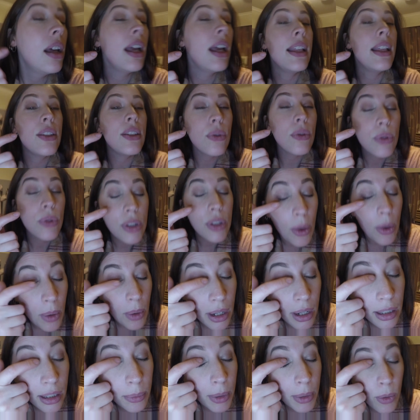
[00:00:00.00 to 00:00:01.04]
It's also a
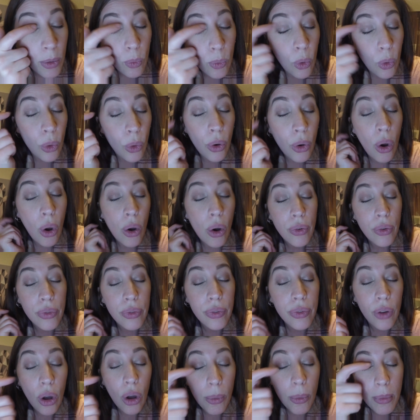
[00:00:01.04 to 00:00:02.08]
little bit worn
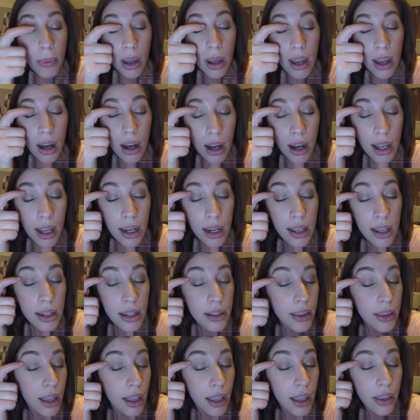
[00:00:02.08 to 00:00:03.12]
off on my eyelid
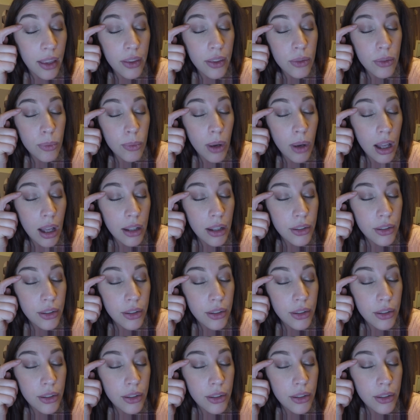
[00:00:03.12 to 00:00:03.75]
there as well.